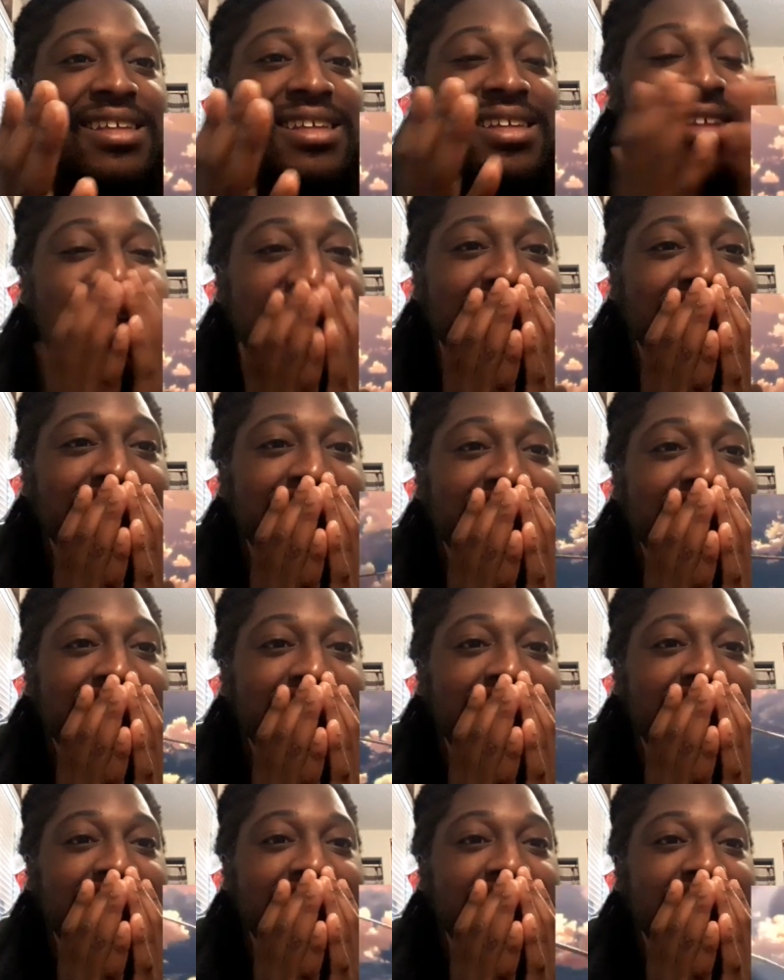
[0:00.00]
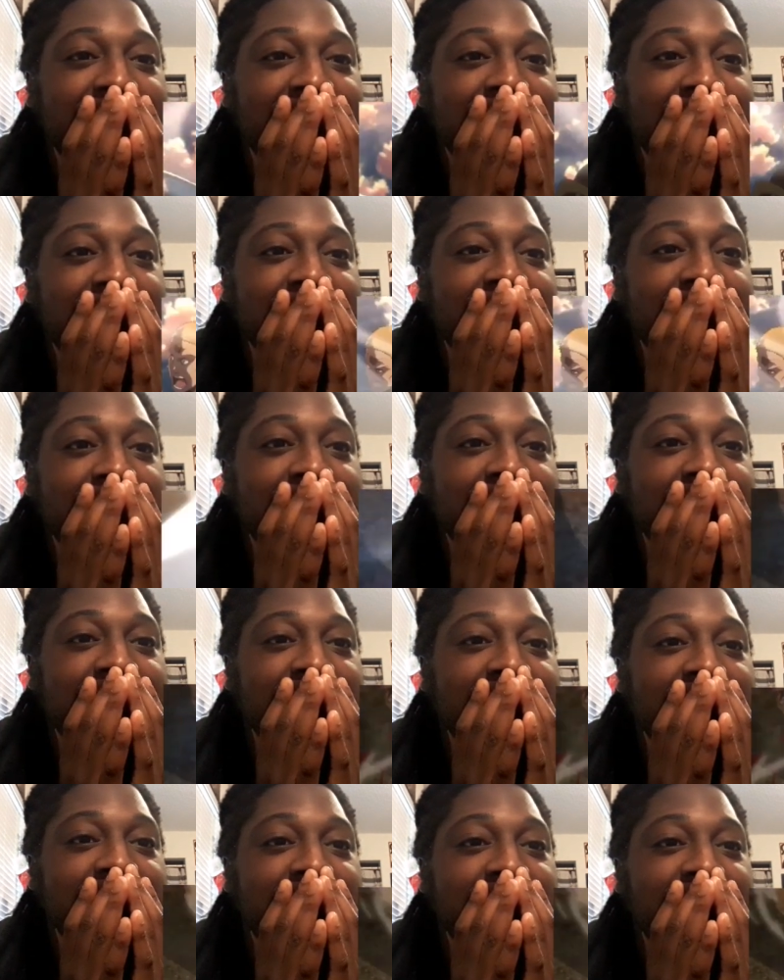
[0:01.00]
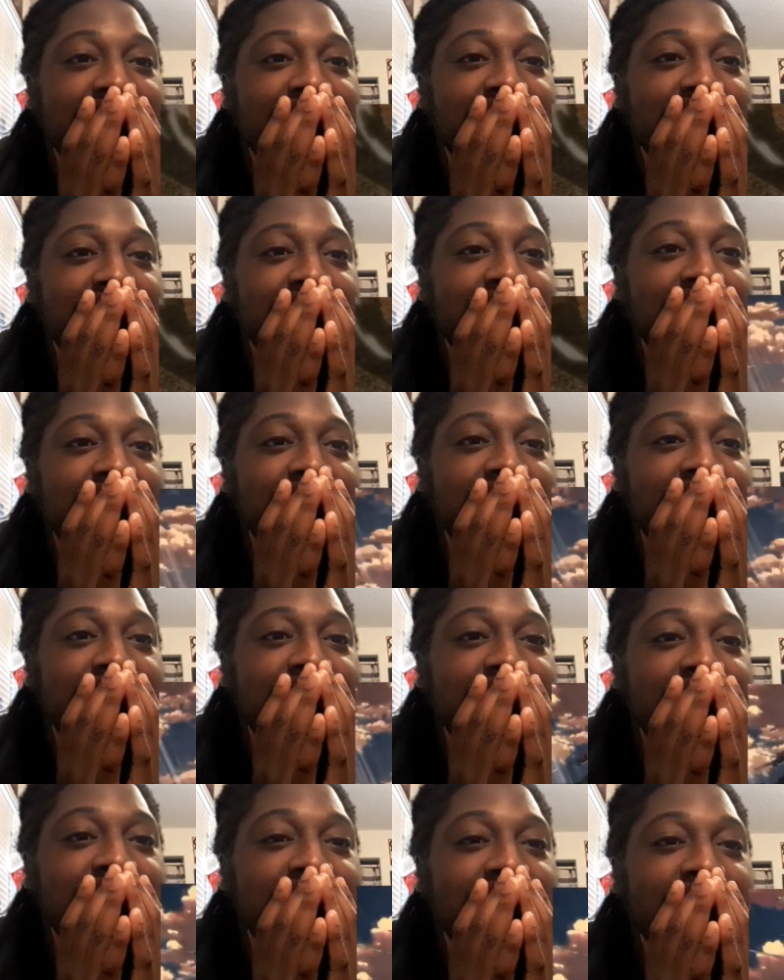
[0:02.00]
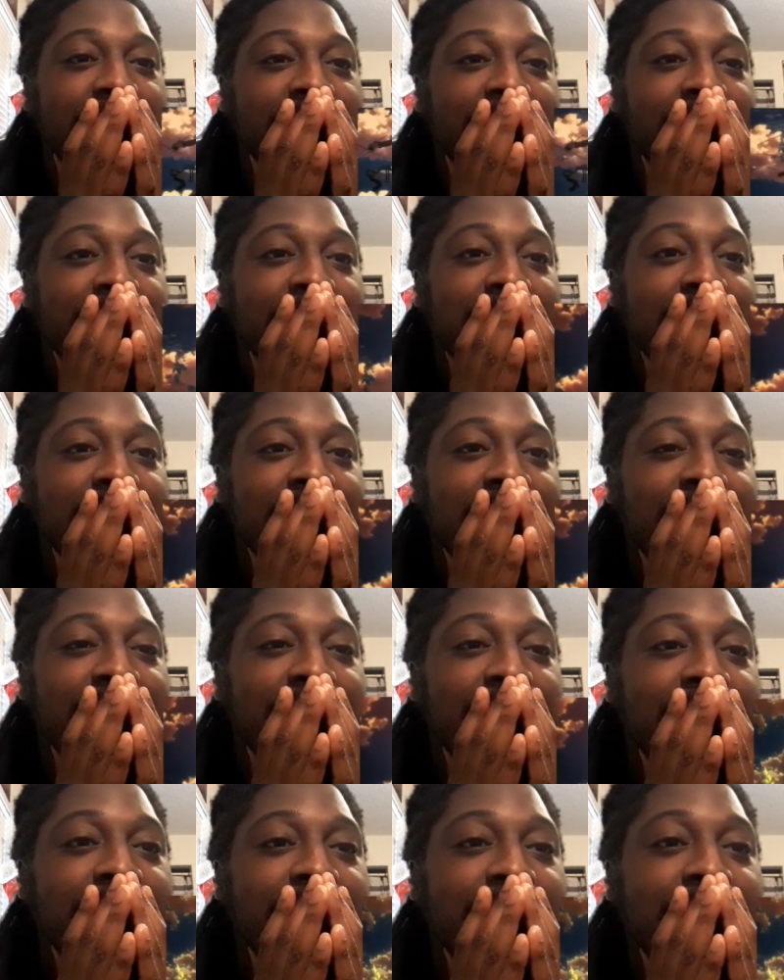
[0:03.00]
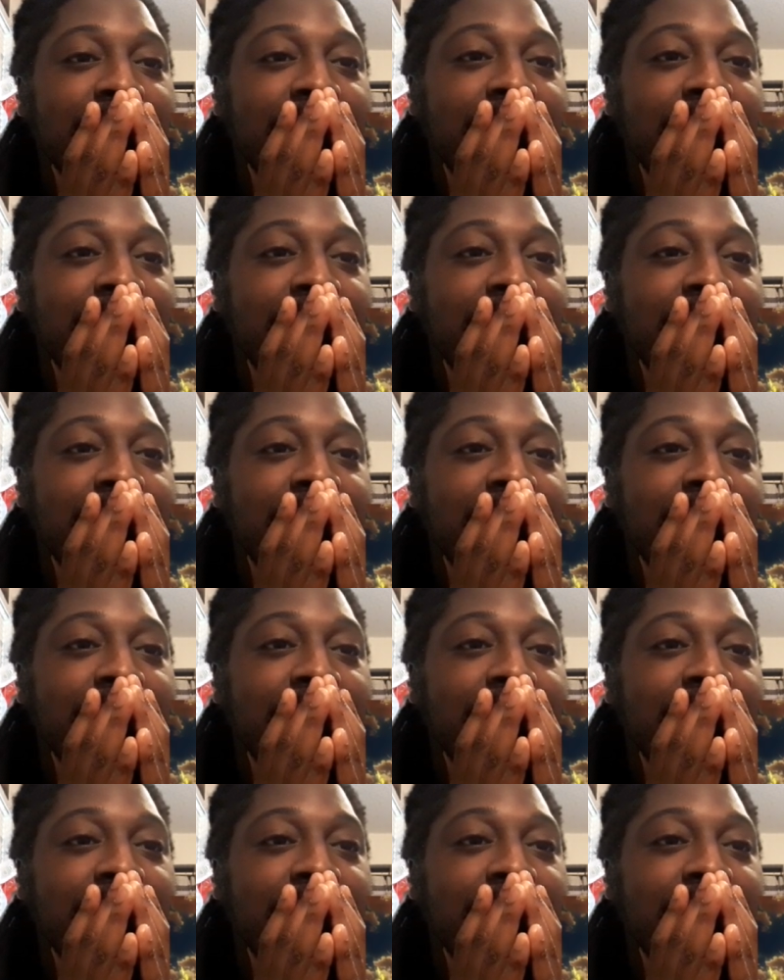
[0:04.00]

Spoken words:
Nothing is said.